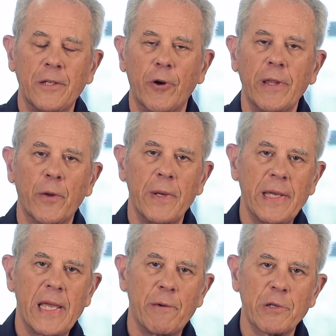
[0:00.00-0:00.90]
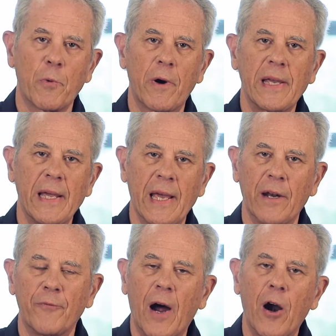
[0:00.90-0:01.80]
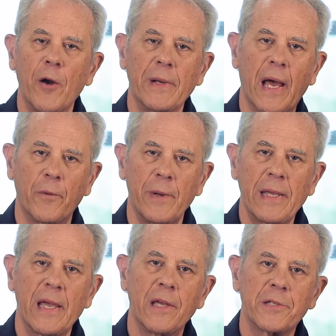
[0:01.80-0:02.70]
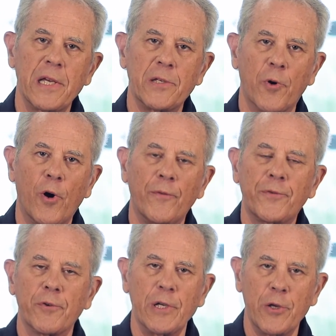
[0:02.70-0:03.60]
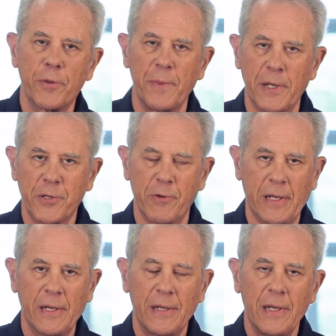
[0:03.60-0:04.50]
During the week, he was working at a farm, and on weekends, he drove to a youth ministry.